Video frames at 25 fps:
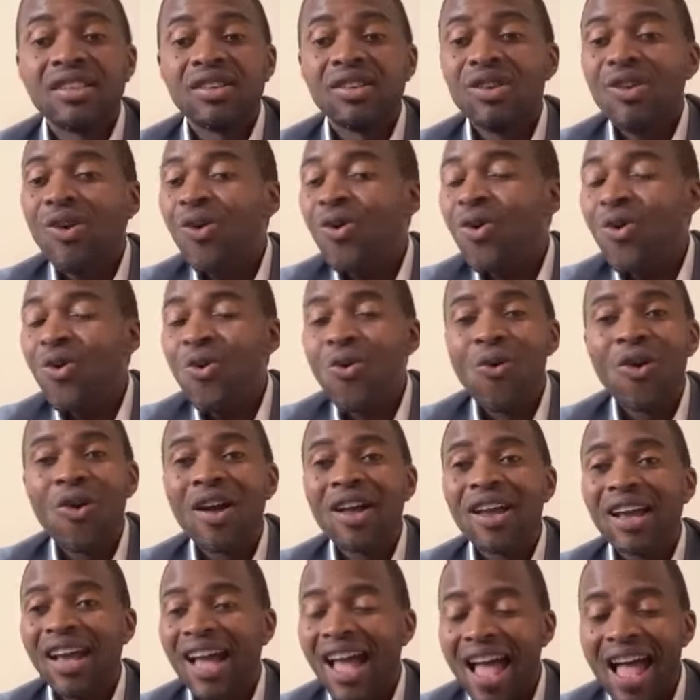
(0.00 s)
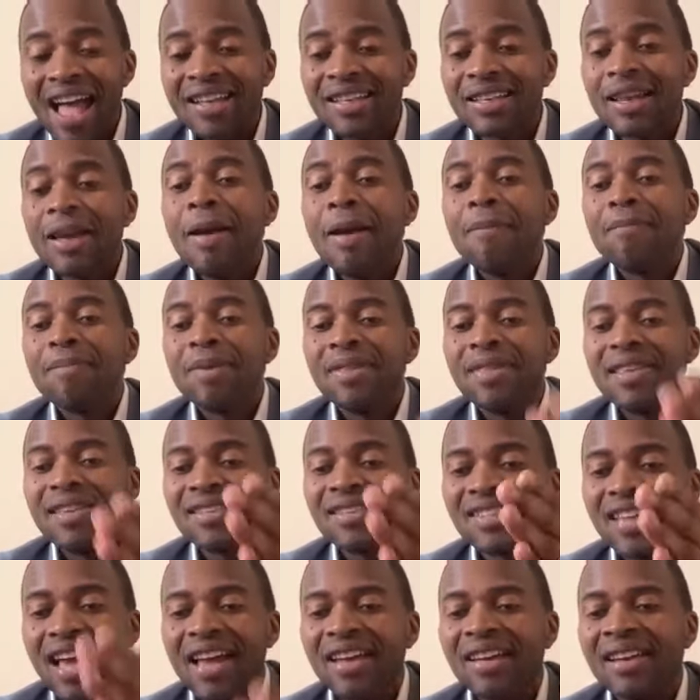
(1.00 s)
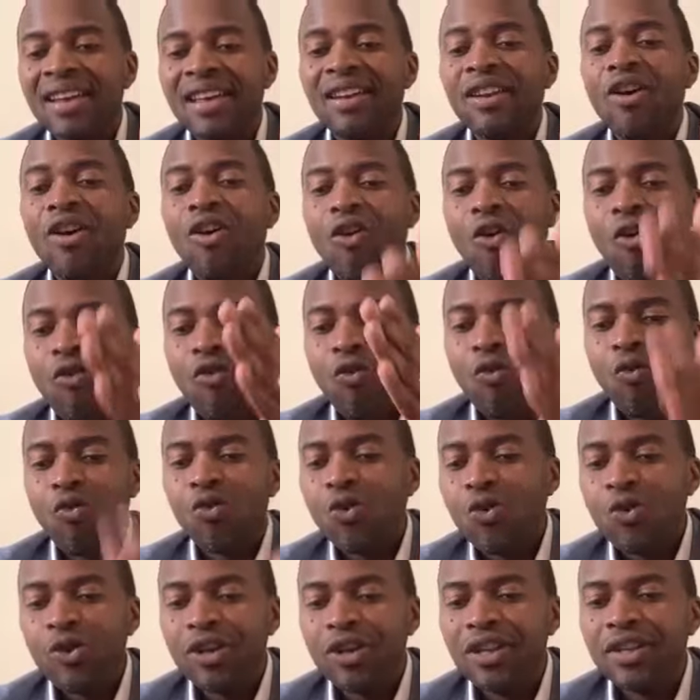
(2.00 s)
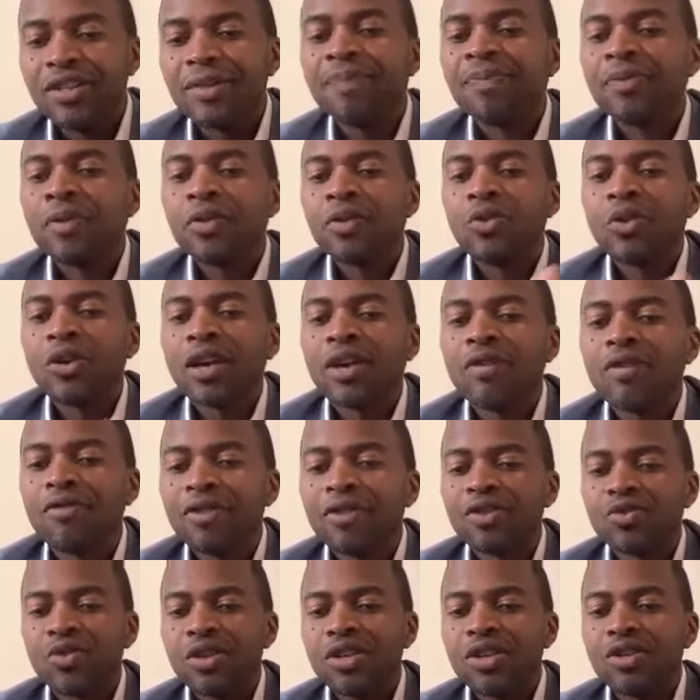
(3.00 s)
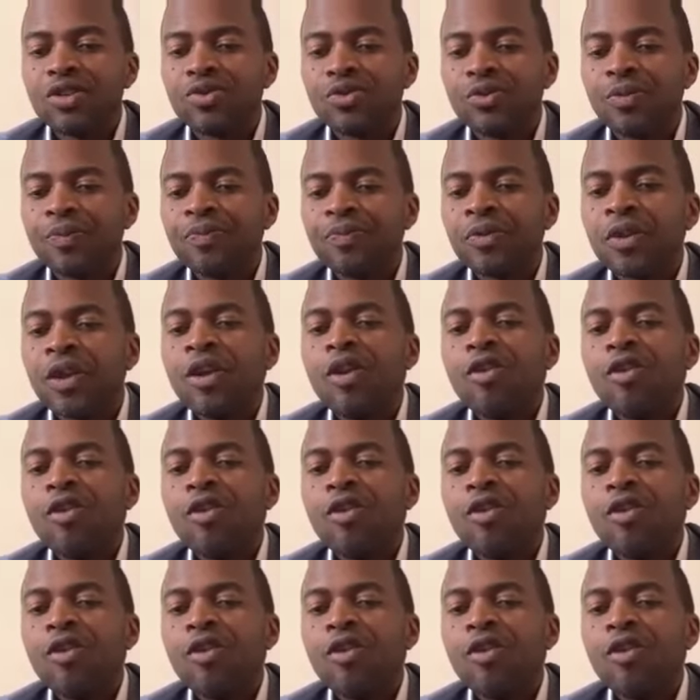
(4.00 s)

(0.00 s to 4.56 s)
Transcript: No, can't be the channel of unity. Look at verse 22.